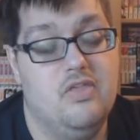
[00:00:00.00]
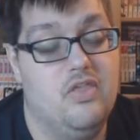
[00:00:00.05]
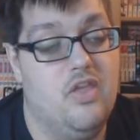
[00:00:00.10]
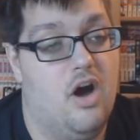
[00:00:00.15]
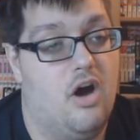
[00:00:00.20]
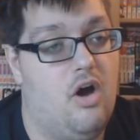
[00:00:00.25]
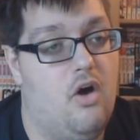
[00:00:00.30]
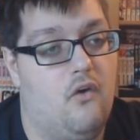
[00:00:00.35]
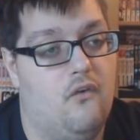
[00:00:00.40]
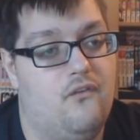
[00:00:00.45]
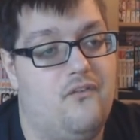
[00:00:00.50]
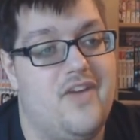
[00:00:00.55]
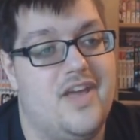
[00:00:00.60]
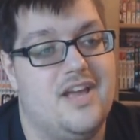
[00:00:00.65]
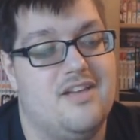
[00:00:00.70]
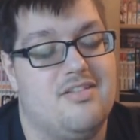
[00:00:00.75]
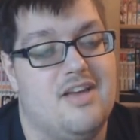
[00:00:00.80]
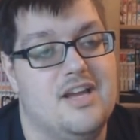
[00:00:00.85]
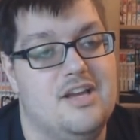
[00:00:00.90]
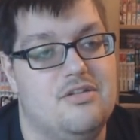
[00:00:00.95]
the whole
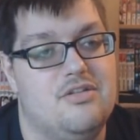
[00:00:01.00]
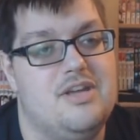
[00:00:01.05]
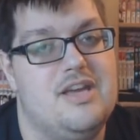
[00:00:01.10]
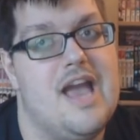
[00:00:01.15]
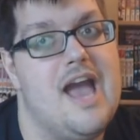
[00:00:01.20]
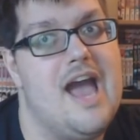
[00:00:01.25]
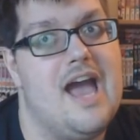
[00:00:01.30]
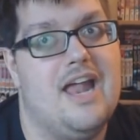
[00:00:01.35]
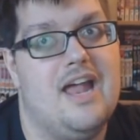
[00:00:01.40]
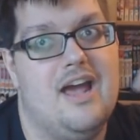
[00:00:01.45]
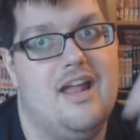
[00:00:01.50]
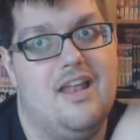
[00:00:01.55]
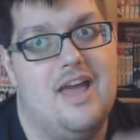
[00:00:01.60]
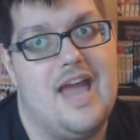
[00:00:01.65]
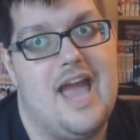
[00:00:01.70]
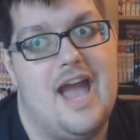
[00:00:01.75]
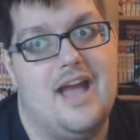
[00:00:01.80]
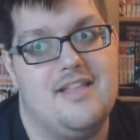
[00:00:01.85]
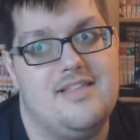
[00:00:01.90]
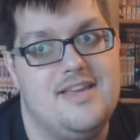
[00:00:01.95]
thing is like you see at,
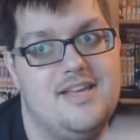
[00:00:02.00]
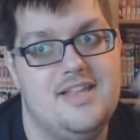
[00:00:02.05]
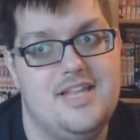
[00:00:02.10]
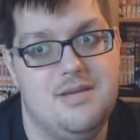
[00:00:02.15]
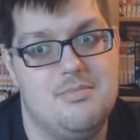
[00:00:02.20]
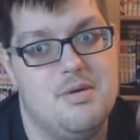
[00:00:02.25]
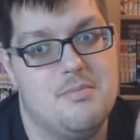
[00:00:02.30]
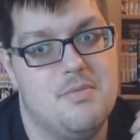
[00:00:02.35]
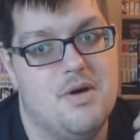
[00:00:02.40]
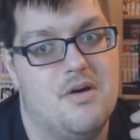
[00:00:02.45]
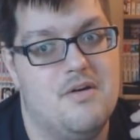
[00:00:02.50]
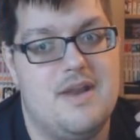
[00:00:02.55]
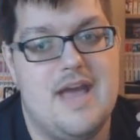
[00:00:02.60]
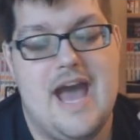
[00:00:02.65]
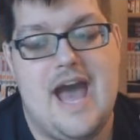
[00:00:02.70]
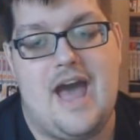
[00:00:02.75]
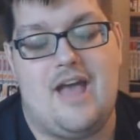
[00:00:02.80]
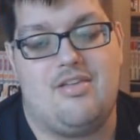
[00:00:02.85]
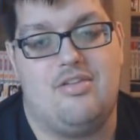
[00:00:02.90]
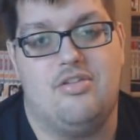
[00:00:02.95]
like at T Mode
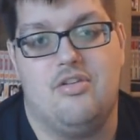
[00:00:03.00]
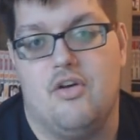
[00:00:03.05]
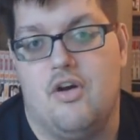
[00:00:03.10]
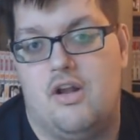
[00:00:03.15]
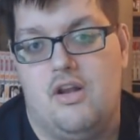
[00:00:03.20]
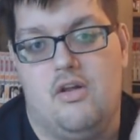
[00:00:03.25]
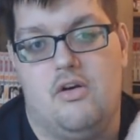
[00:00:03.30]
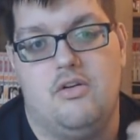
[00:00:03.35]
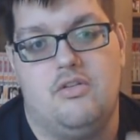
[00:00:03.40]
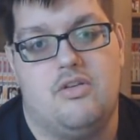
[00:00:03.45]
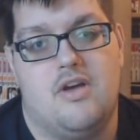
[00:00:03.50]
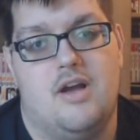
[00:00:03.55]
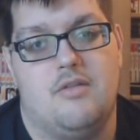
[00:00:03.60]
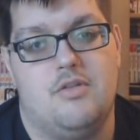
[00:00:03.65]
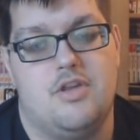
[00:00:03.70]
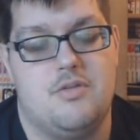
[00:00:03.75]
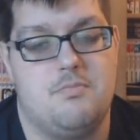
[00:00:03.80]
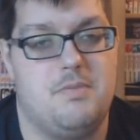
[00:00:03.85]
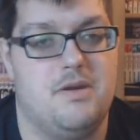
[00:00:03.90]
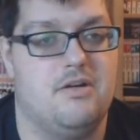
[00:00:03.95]
Asta alongside
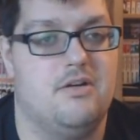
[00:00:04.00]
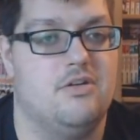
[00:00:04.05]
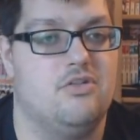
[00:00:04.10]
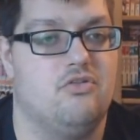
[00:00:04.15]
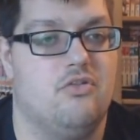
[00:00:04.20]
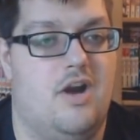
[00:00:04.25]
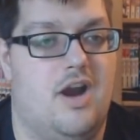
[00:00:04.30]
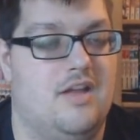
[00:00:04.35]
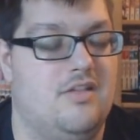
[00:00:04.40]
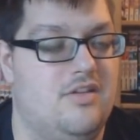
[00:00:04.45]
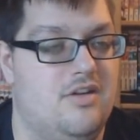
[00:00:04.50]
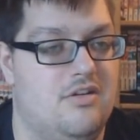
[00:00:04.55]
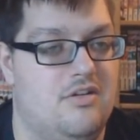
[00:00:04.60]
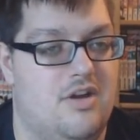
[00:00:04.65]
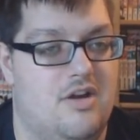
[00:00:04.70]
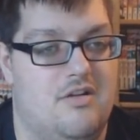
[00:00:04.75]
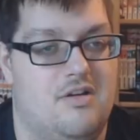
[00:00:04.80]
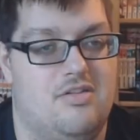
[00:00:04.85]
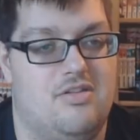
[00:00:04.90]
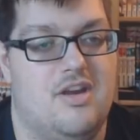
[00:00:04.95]
with Spirit Drive
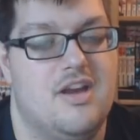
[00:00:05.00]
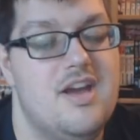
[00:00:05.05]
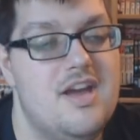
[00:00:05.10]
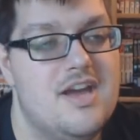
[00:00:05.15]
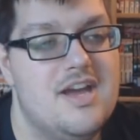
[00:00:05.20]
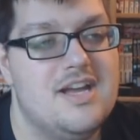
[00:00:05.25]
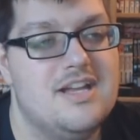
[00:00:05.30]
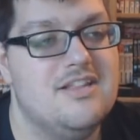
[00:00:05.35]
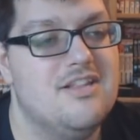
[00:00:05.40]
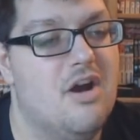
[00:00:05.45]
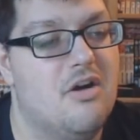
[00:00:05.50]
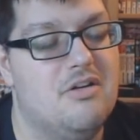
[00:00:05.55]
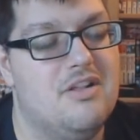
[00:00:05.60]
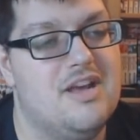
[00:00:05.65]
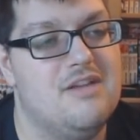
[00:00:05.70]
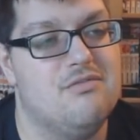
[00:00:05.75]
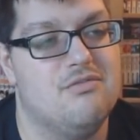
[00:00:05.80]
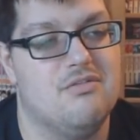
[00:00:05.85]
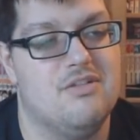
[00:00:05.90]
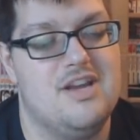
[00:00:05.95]
know and it's like no,
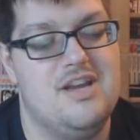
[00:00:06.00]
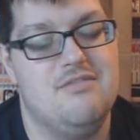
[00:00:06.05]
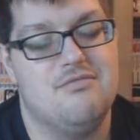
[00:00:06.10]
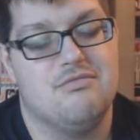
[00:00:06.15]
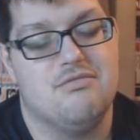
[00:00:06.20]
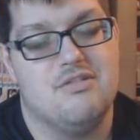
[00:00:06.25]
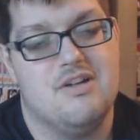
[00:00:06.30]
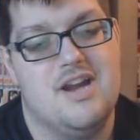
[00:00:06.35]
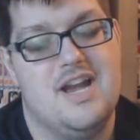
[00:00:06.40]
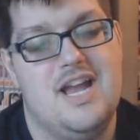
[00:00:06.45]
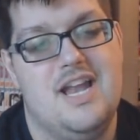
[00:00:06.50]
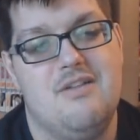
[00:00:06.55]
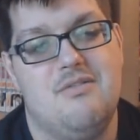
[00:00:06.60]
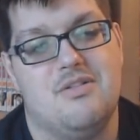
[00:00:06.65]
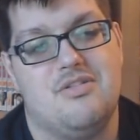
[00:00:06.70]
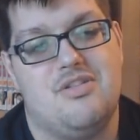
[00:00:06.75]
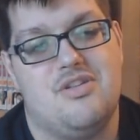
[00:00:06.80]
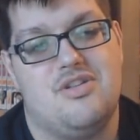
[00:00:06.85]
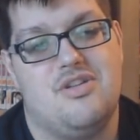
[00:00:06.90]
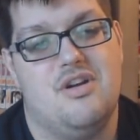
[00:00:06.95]
they he really
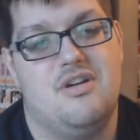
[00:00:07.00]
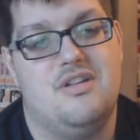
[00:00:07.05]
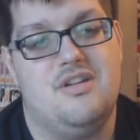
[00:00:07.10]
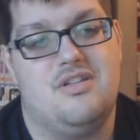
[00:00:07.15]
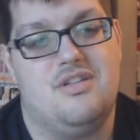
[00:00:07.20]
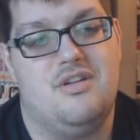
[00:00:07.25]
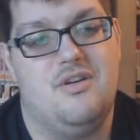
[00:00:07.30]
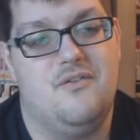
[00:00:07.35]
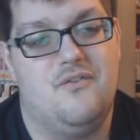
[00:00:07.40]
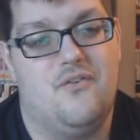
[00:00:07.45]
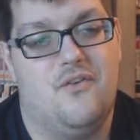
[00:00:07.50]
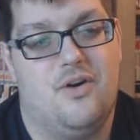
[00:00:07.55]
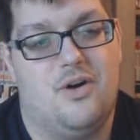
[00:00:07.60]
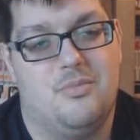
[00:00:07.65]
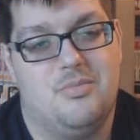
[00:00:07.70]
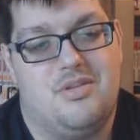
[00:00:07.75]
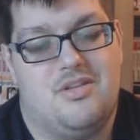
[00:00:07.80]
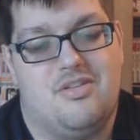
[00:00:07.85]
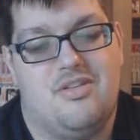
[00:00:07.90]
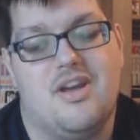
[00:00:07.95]
wants to show these two
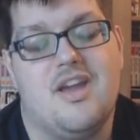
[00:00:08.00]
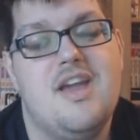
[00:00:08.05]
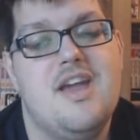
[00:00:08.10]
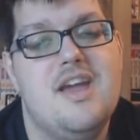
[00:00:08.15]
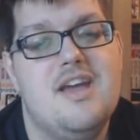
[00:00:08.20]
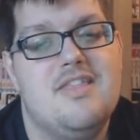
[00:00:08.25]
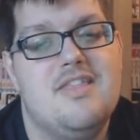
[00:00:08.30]
forms as like